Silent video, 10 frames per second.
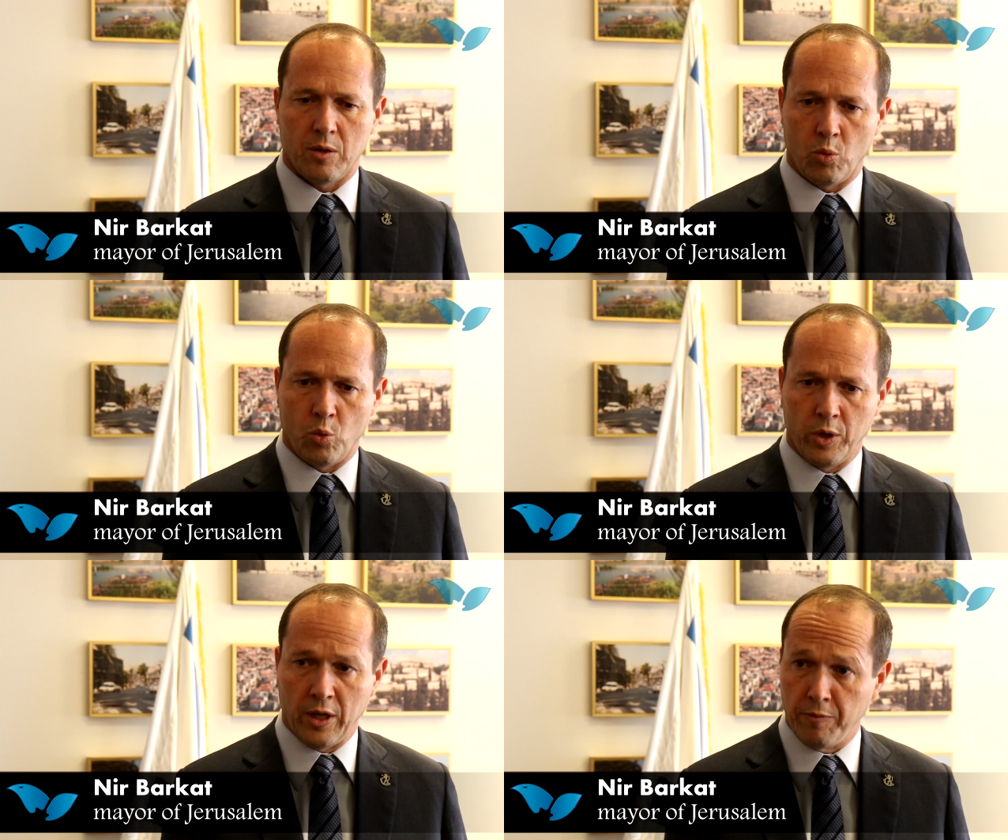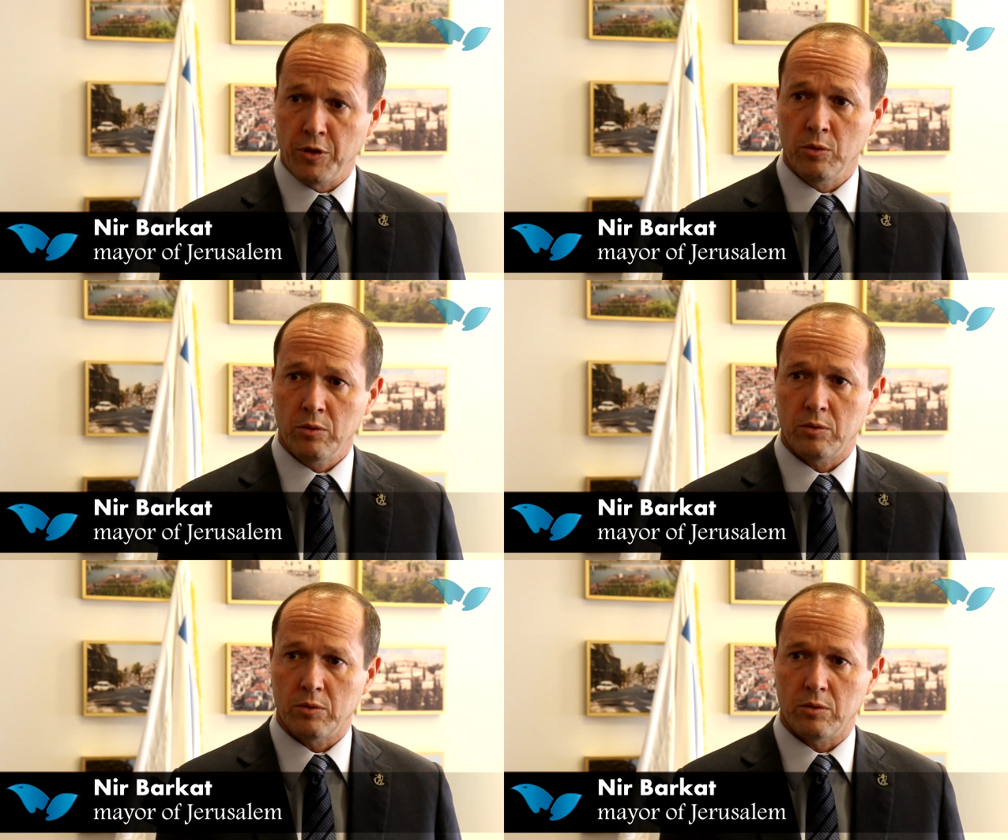we love you,
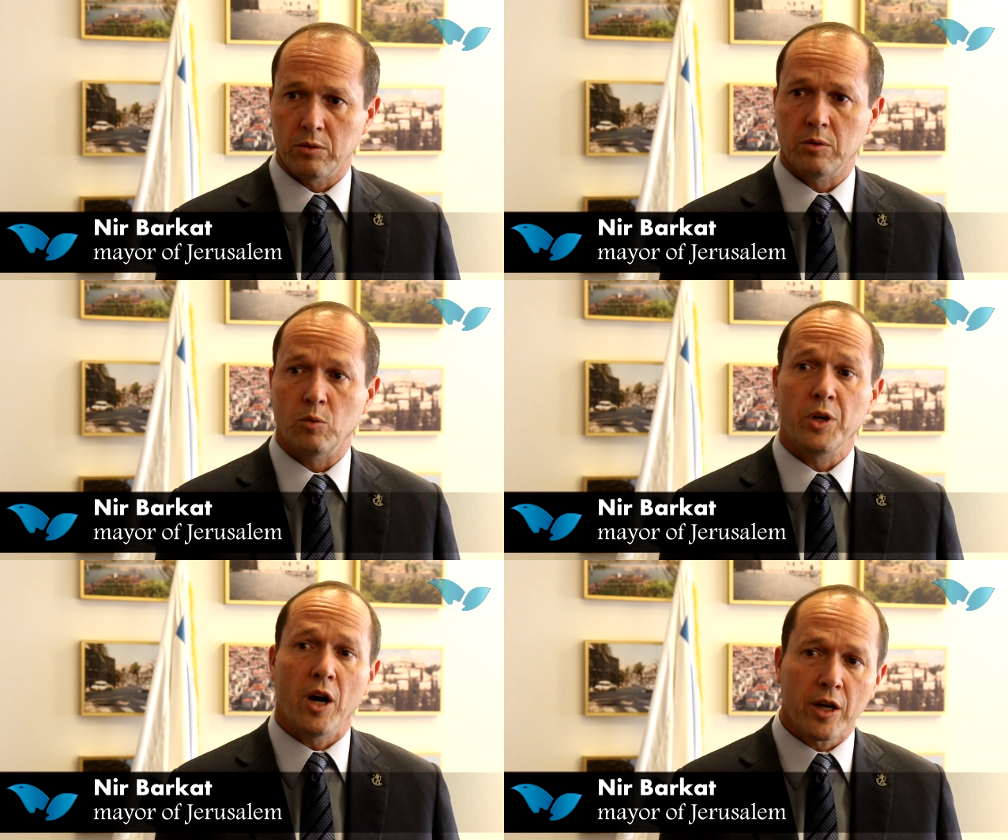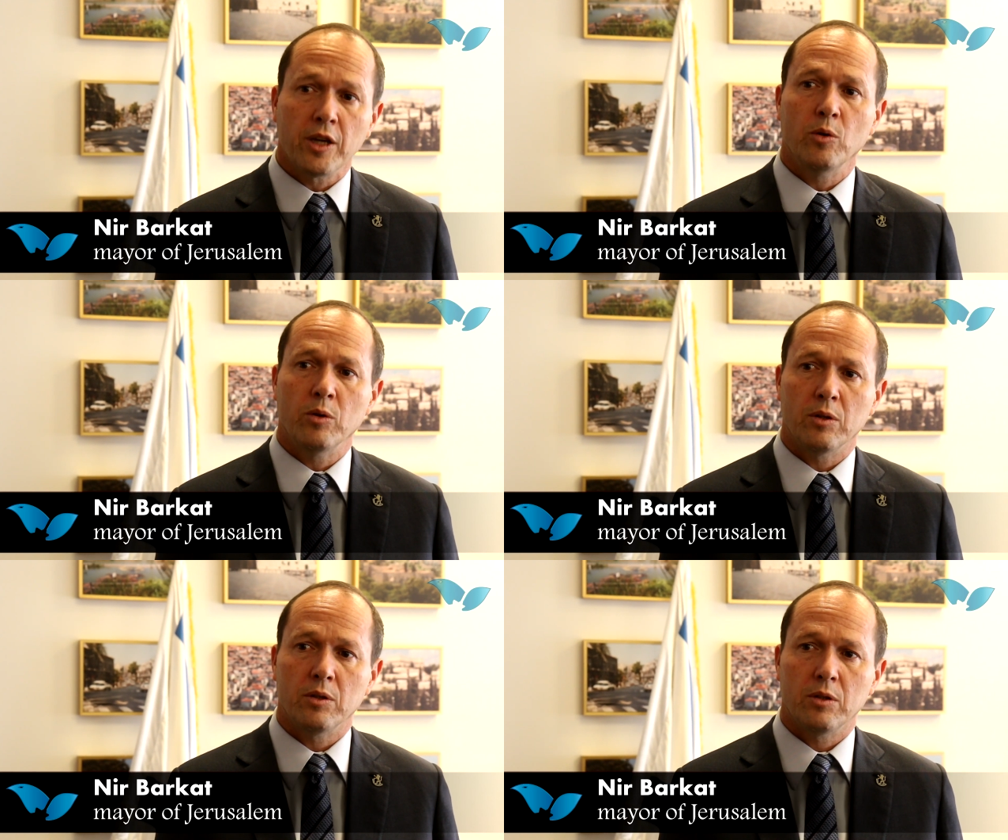we hug
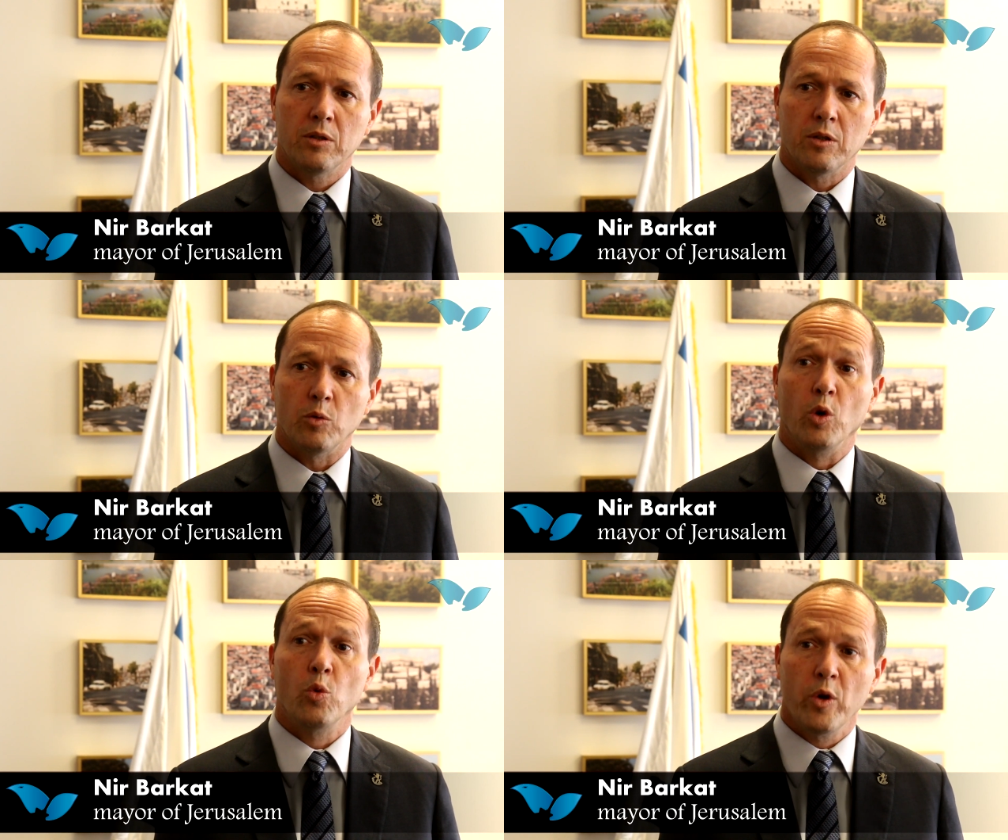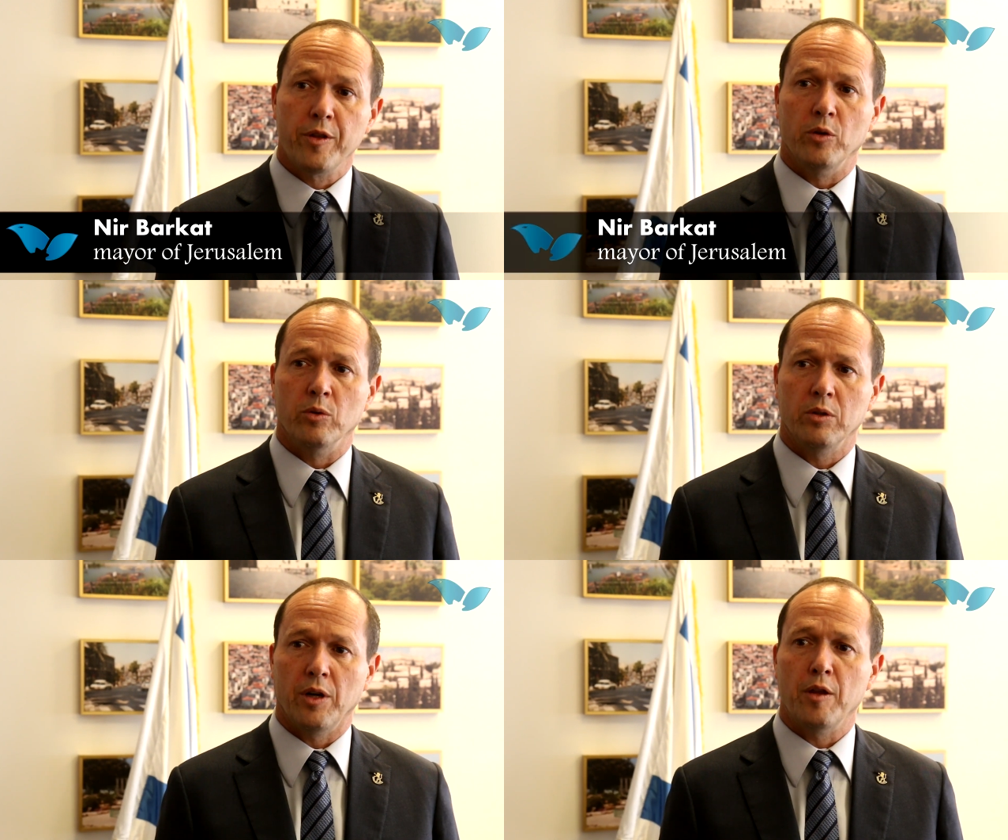you, we're with
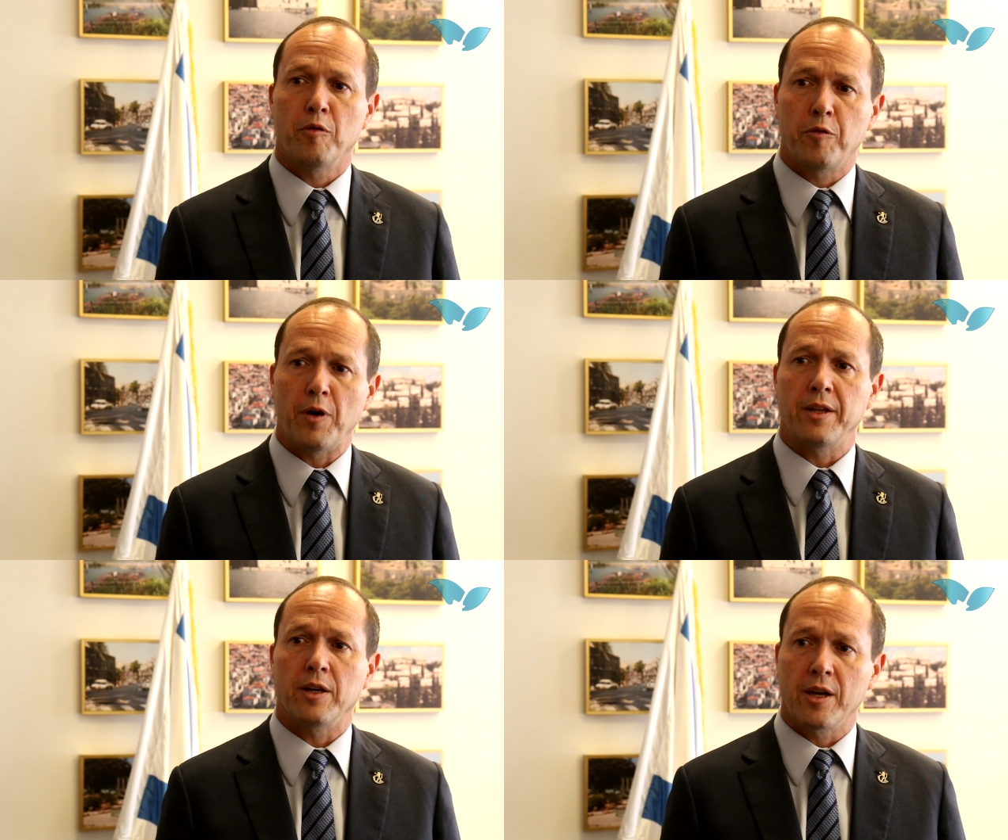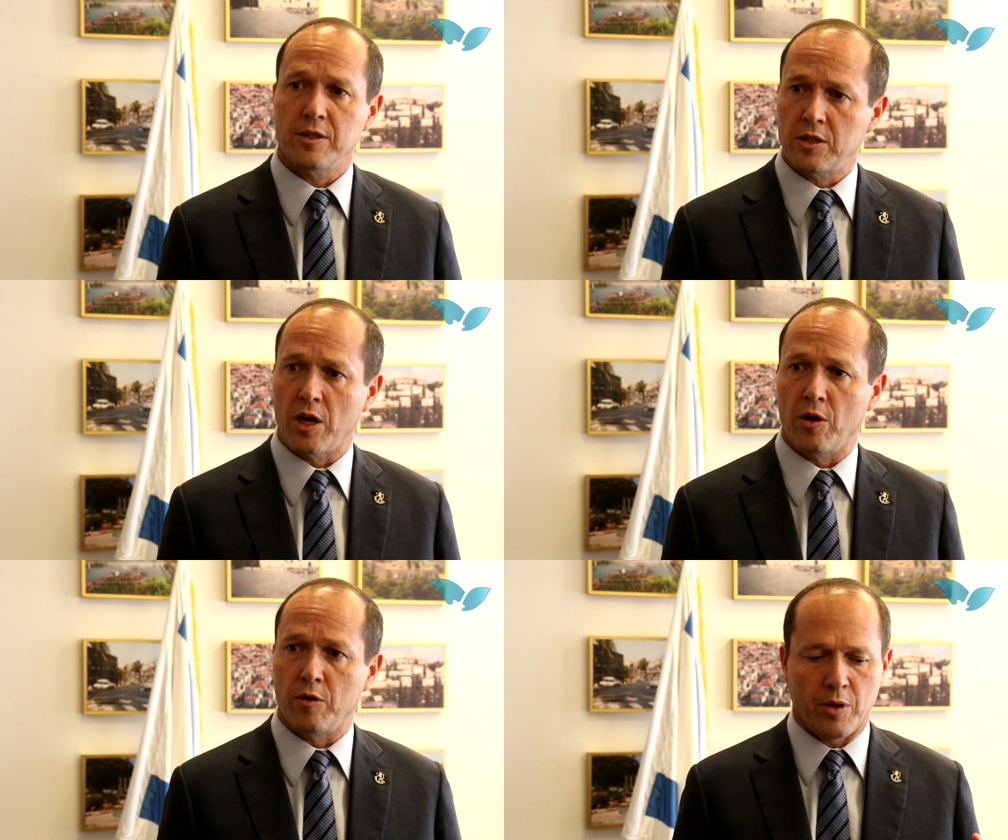you in the fight against
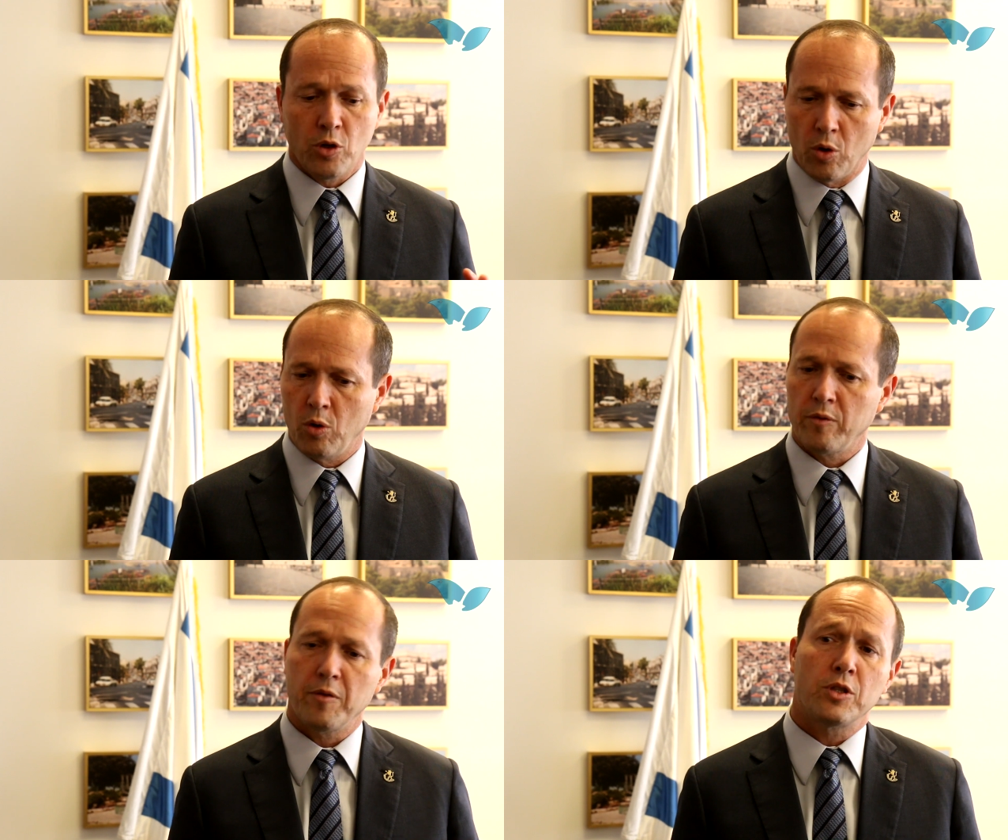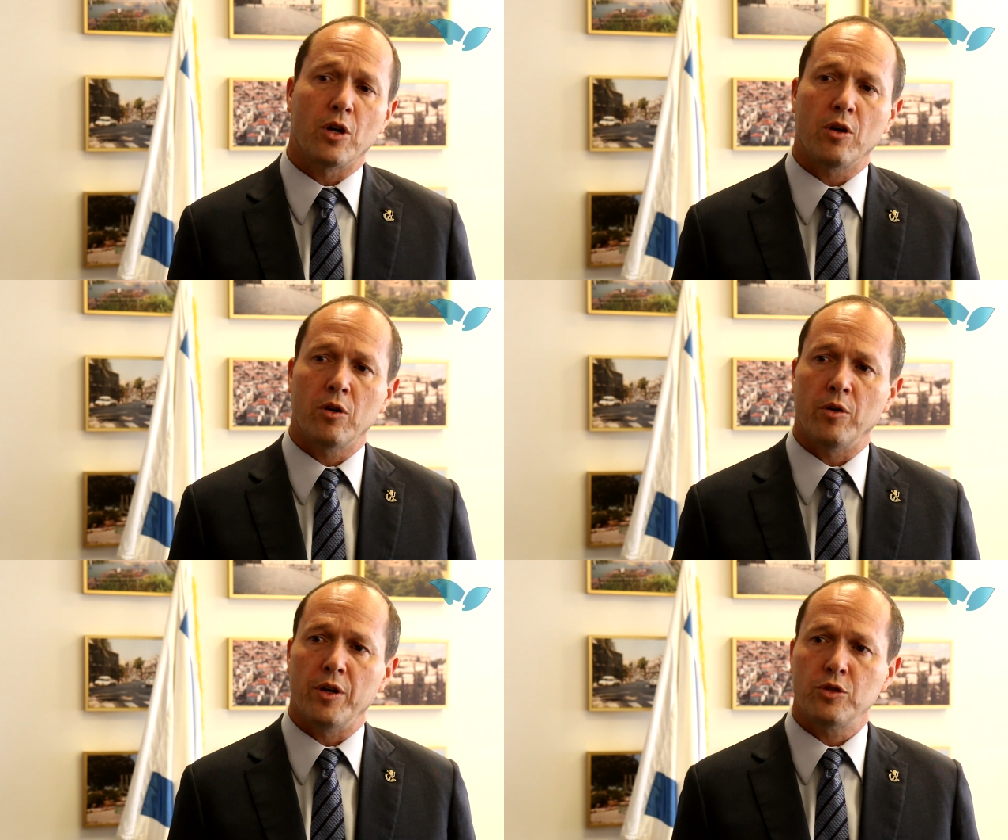terror. The goal of the
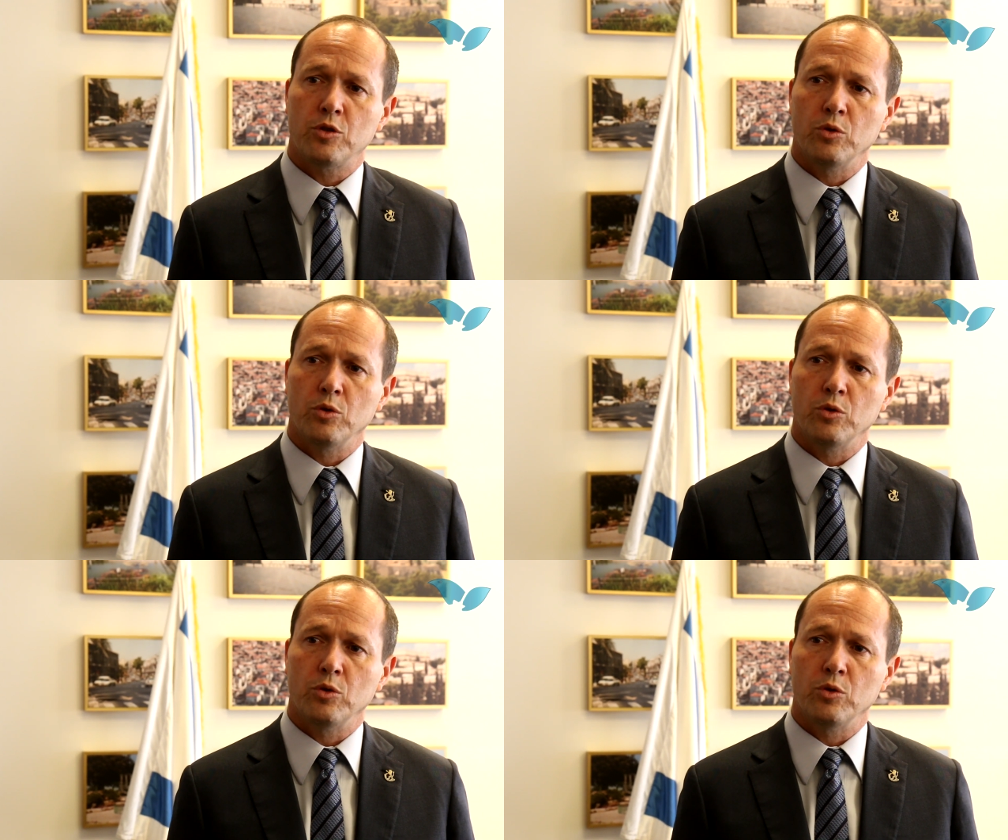terror is